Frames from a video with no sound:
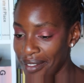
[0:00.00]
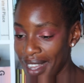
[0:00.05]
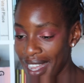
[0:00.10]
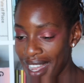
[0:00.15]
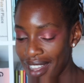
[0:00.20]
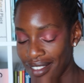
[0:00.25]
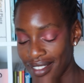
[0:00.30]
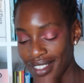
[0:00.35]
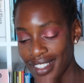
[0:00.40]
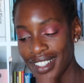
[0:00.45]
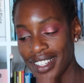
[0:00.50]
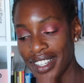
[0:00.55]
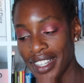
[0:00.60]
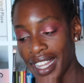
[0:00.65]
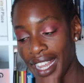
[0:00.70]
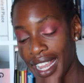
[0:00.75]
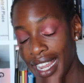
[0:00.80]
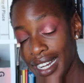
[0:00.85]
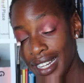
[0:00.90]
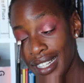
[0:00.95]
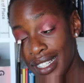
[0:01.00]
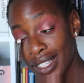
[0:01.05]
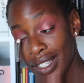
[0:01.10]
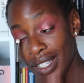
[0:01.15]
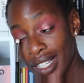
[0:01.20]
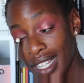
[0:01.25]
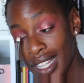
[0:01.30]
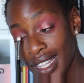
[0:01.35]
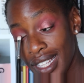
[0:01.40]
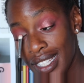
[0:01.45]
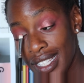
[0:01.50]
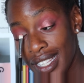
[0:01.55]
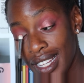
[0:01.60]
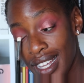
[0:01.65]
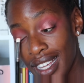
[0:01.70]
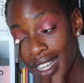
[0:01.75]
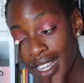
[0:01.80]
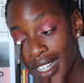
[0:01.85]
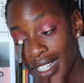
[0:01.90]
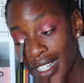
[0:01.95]
Wow, okay, let's do the other
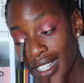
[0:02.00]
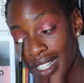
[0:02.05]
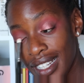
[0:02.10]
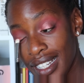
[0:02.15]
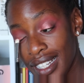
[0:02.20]
side.